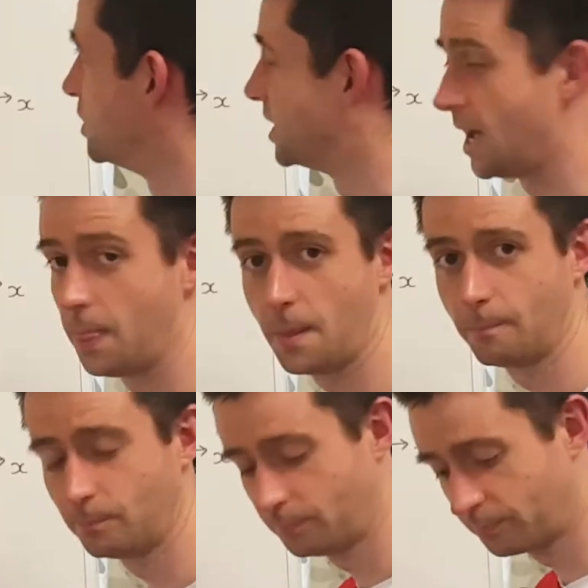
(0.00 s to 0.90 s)
is there.
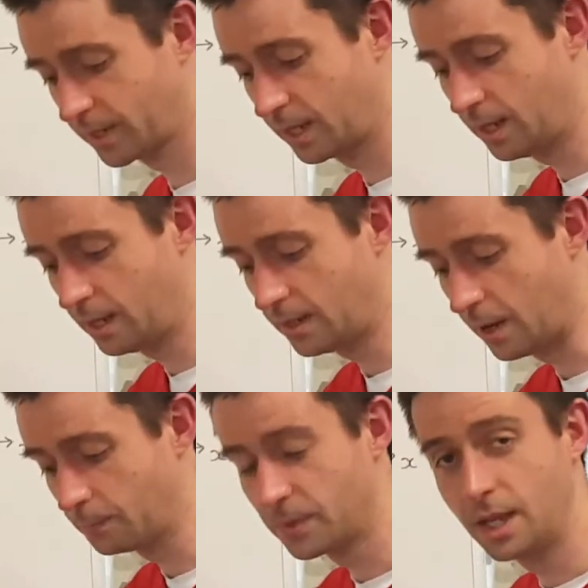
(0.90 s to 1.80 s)

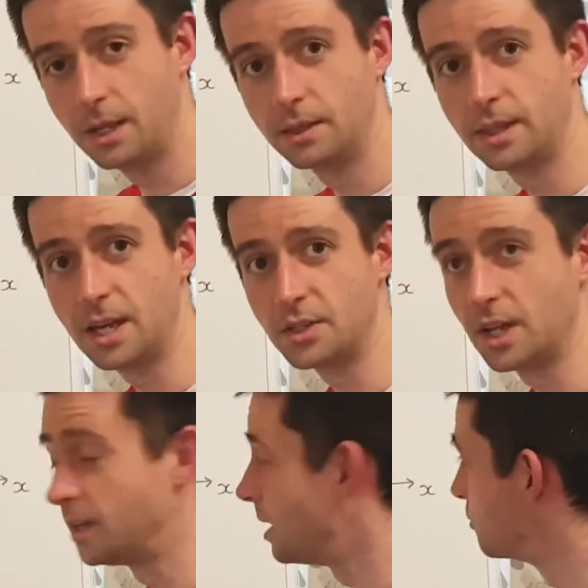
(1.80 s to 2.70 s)
Now, there's
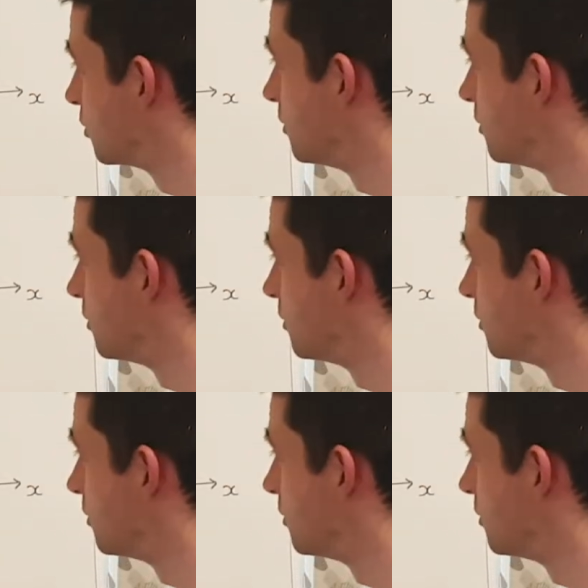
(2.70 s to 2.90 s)
a number